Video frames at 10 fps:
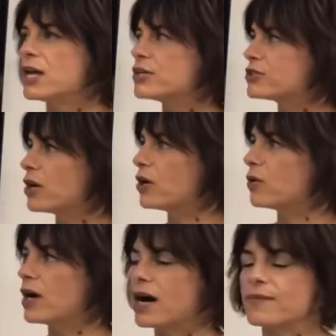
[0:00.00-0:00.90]

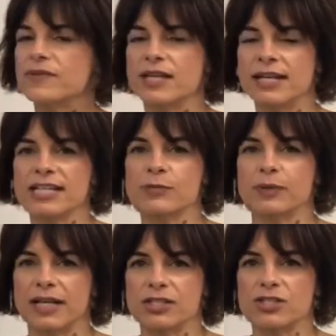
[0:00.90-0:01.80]
So it
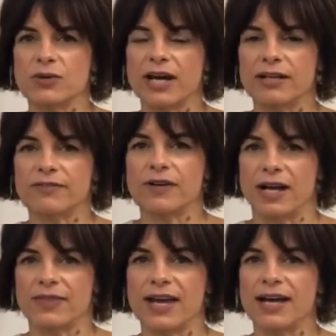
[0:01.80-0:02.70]
explains to you how to
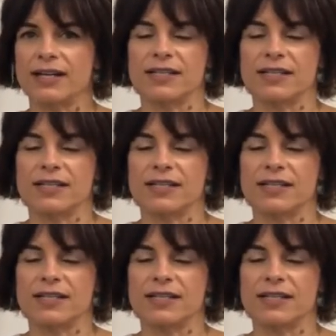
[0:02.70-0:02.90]
find that.